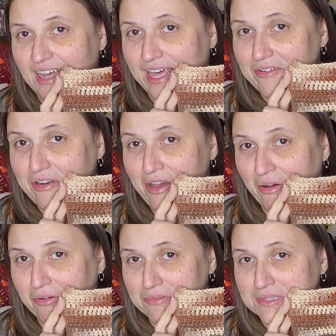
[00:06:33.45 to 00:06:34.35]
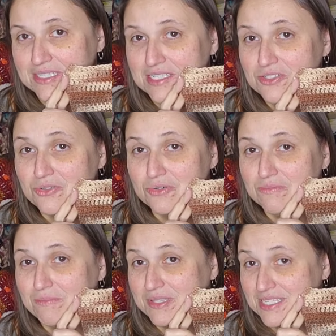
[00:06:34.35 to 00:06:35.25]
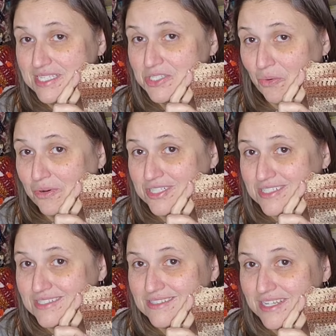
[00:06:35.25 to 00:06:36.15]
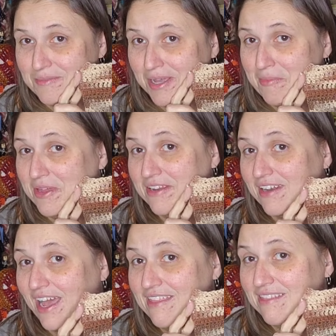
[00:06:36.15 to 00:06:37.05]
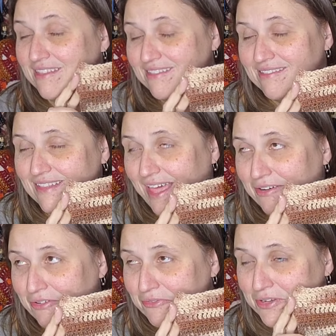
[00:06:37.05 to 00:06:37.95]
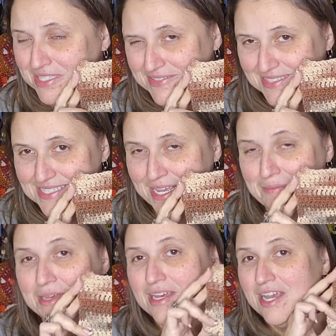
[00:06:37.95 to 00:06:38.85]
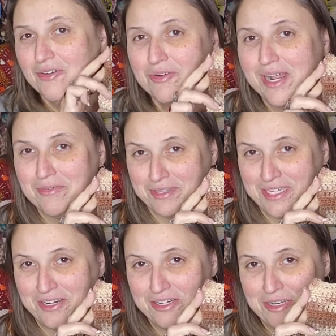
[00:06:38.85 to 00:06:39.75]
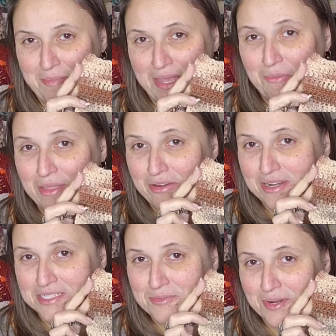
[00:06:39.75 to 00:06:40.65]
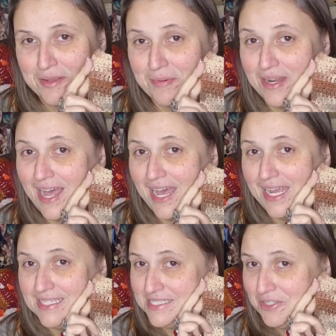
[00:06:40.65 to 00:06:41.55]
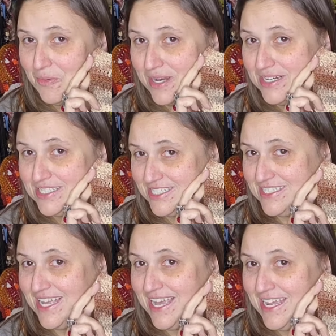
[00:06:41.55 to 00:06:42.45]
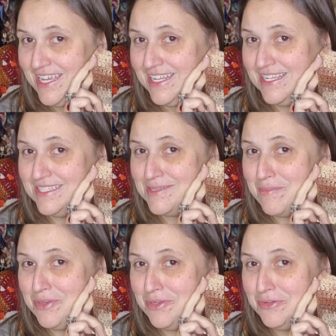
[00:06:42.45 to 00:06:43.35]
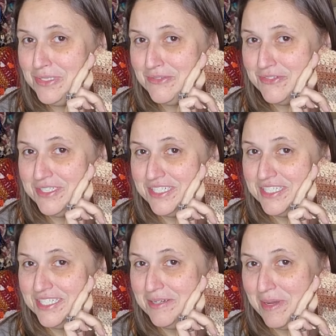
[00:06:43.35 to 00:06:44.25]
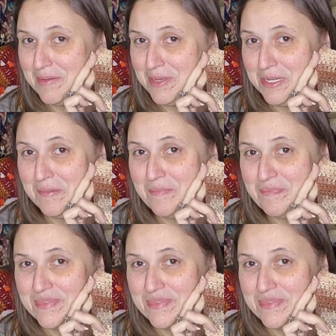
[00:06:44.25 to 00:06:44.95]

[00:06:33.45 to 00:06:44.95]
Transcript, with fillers: I don't know. This is, but this is gorgeous, in my opinion. I, I don't know if you guys feel the same. We're not really here to debate whether it is pretty, but I still wanted to just say it is beautiful, in my opinion.